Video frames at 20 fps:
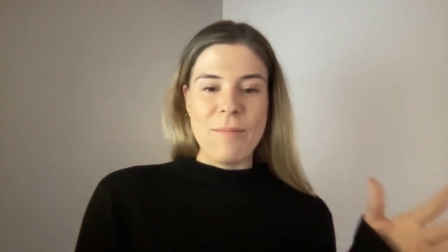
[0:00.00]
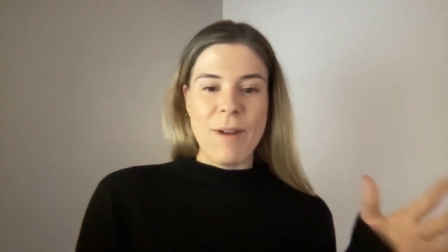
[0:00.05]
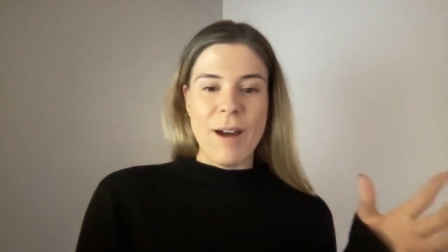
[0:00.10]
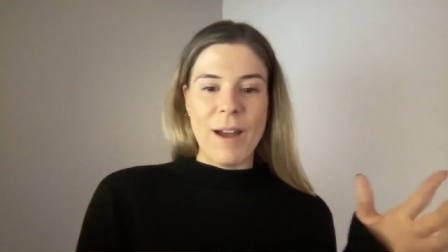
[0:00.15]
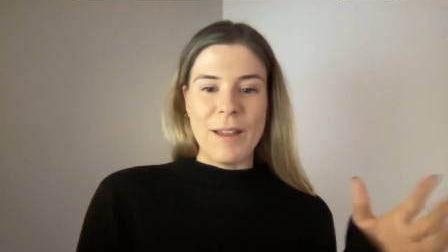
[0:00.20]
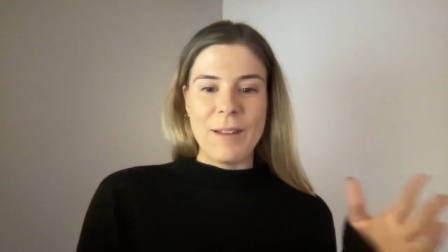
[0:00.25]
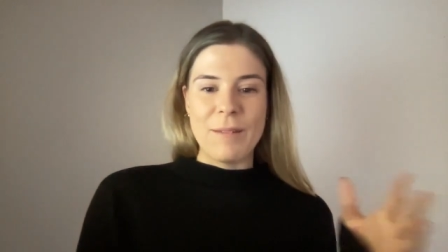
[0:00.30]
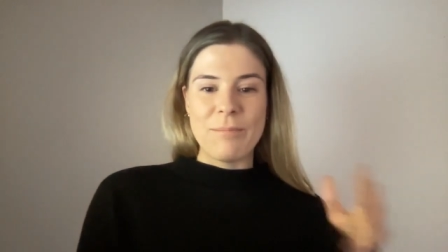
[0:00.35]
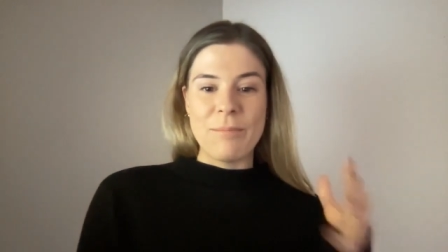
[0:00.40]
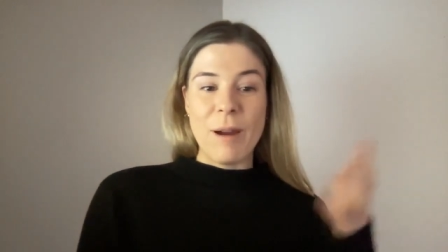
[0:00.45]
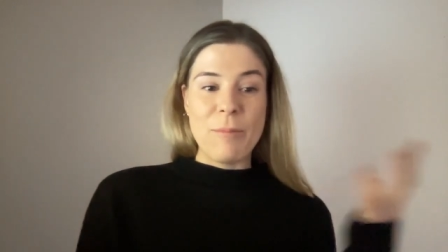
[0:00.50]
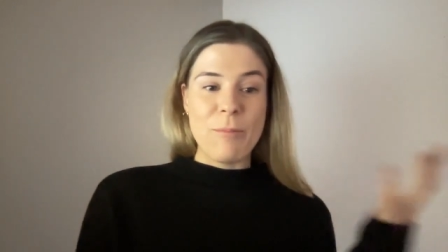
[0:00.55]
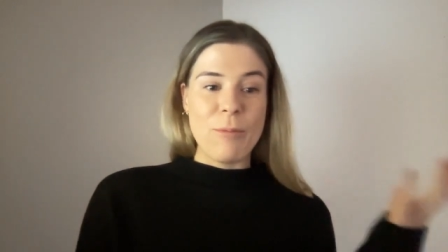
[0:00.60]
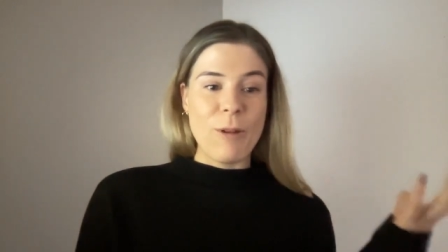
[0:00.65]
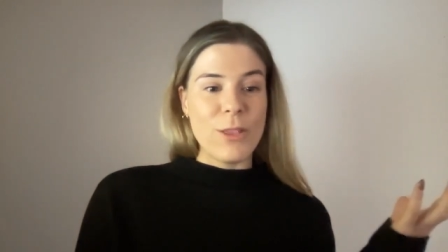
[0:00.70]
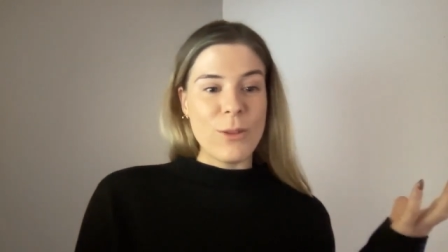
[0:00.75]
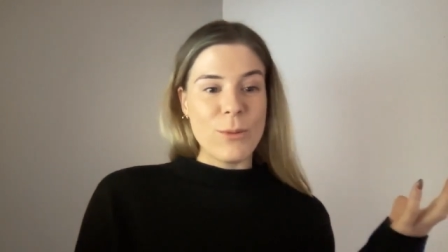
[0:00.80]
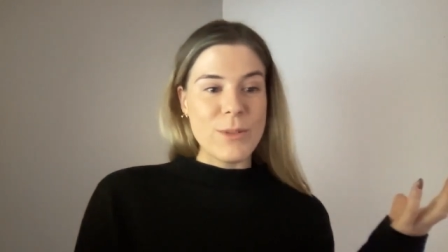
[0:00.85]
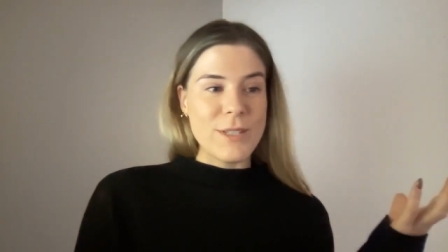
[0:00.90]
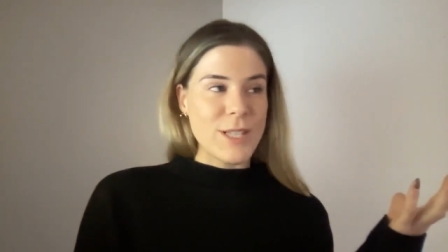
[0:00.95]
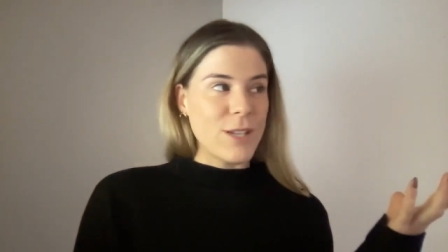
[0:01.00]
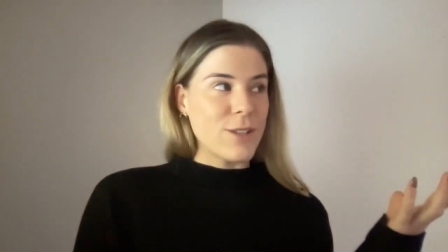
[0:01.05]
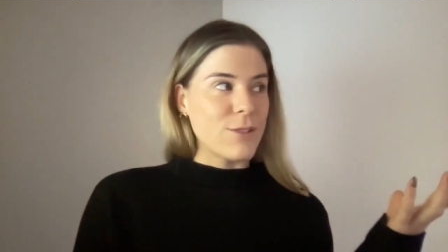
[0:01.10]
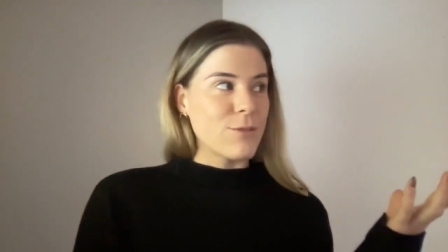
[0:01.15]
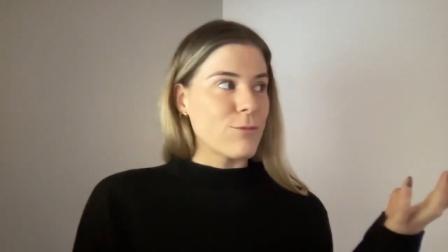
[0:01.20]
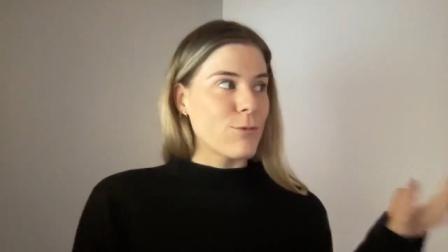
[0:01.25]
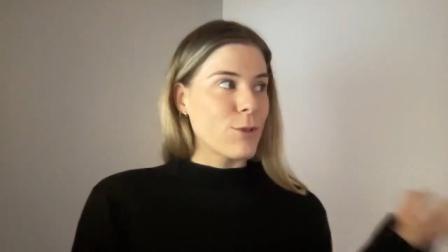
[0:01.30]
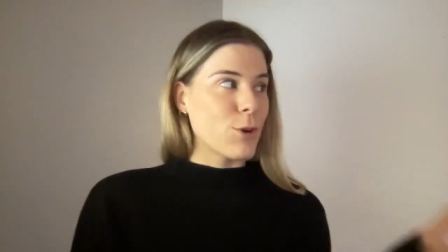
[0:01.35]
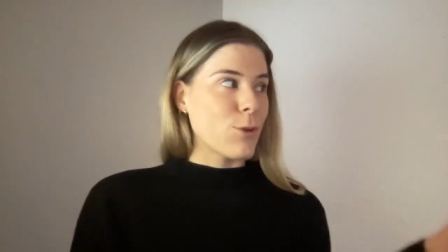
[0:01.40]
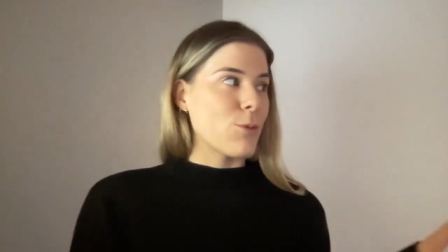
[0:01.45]
my brother was
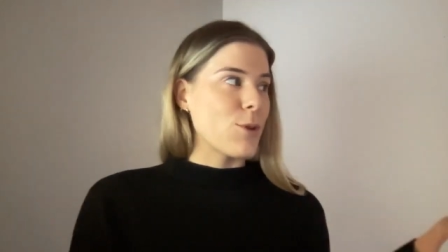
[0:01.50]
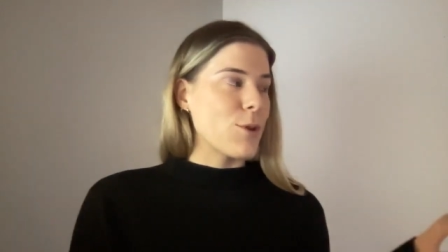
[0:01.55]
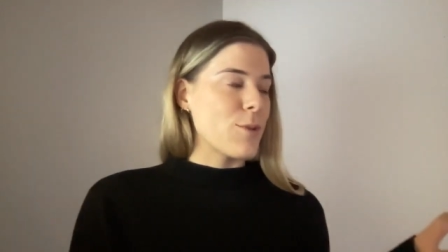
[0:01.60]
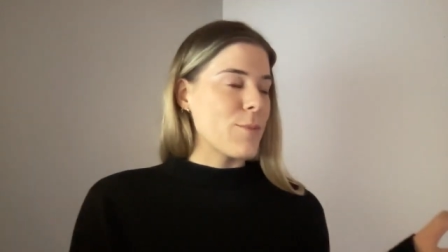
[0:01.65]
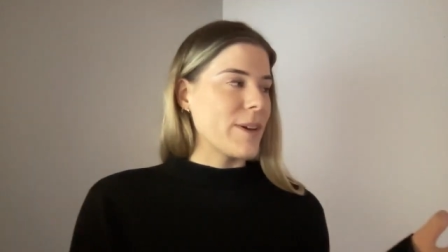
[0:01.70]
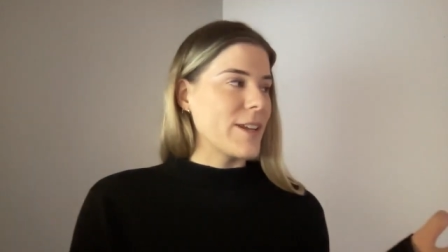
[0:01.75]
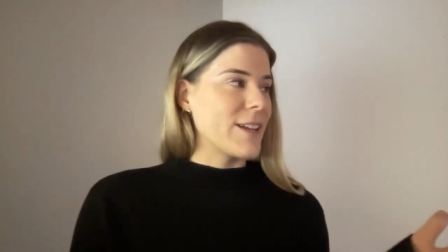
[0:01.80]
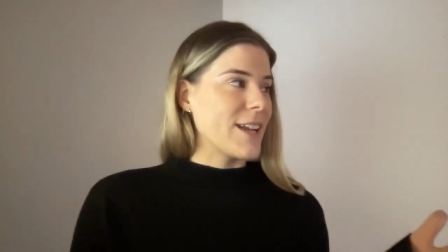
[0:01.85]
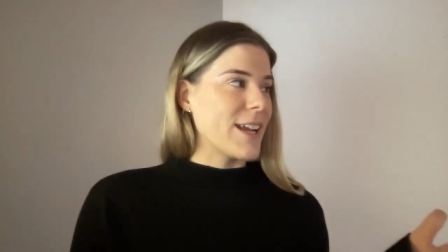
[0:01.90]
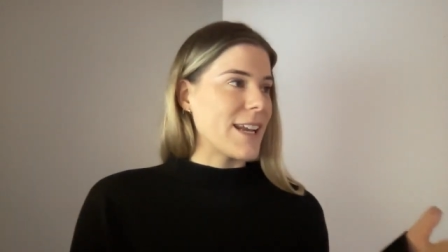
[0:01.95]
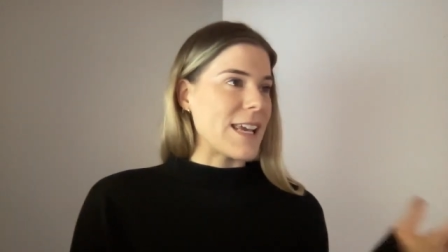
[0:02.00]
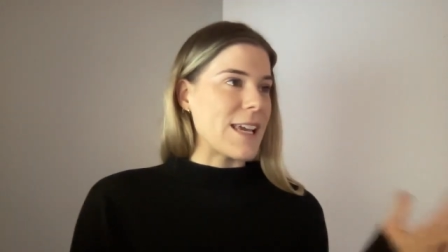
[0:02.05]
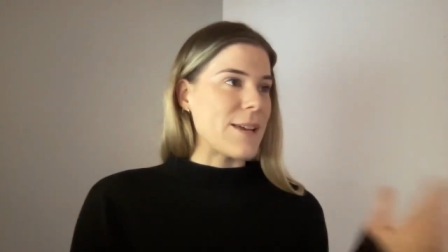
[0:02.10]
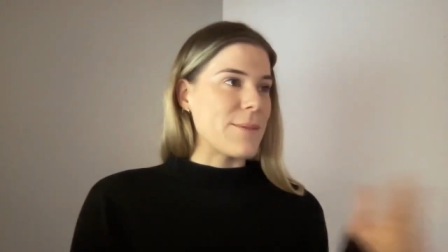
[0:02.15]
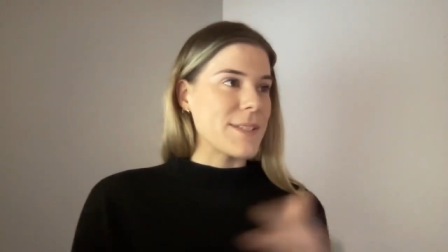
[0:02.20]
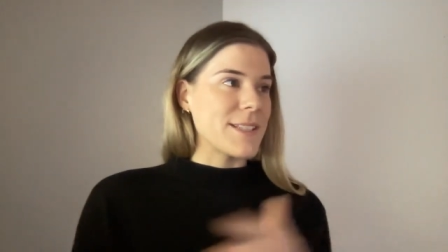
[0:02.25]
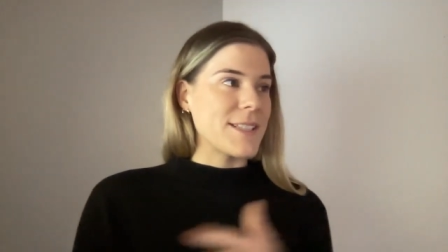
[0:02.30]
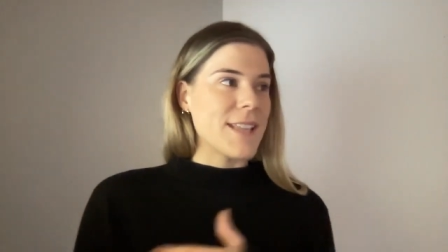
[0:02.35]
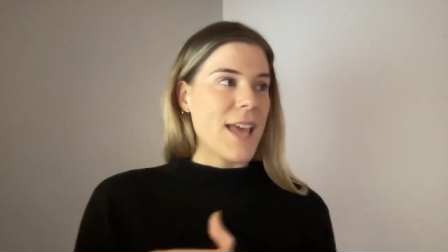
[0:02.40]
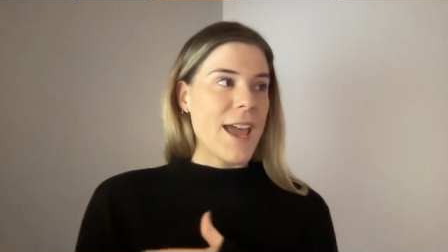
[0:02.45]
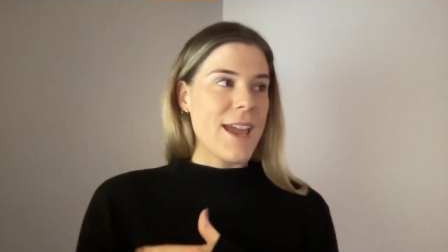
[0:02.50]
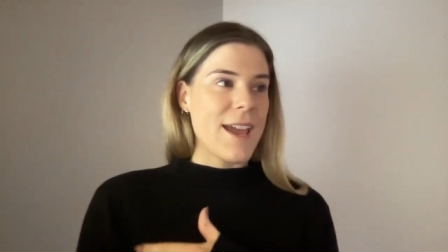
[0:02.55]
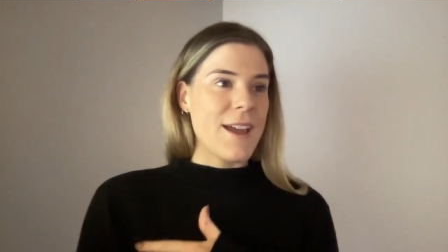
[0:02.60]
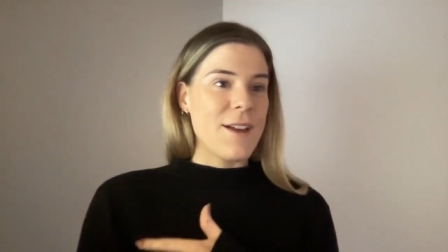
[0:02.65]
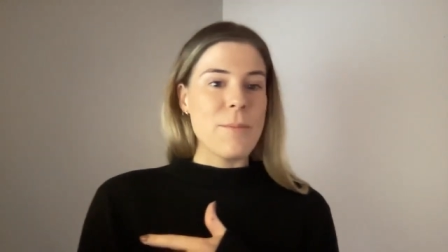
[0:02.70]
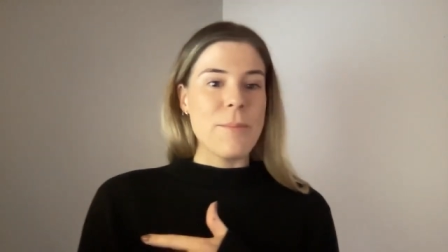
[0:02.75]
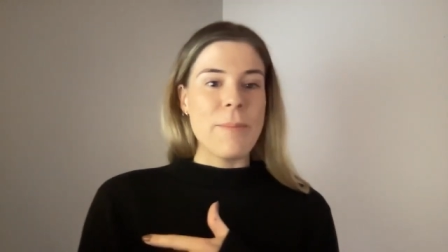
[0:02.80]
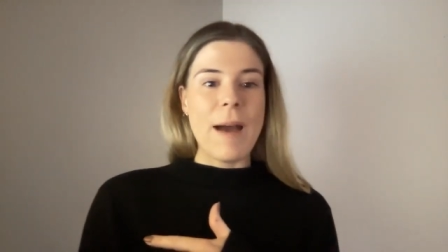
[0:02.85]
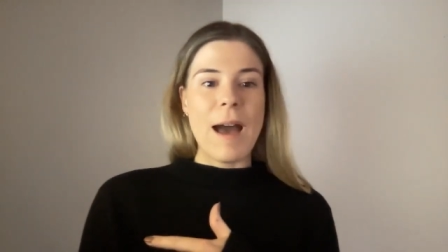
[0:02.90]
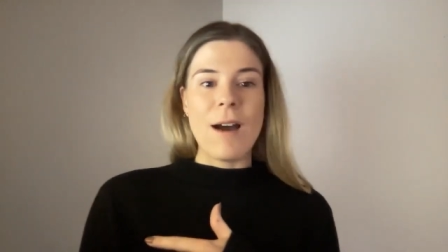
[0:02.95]
in recruitment and he was saying
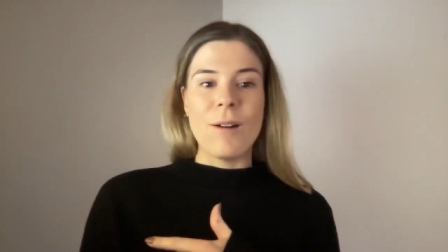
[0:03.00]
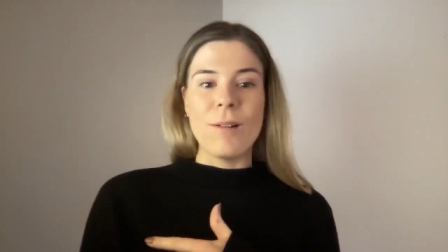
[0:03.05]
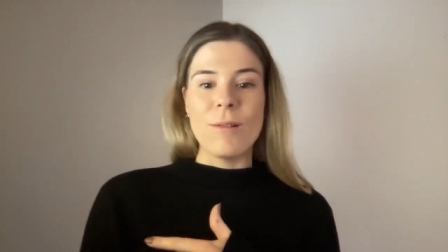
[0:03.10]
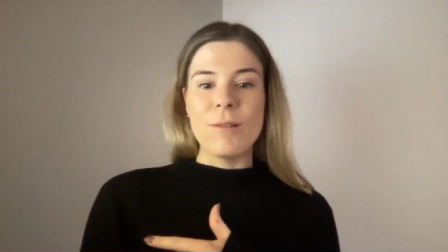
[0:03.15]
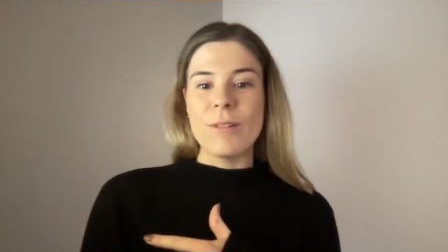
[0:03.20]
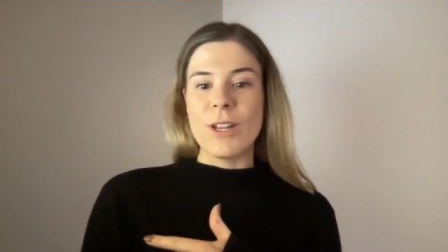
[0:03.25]
about,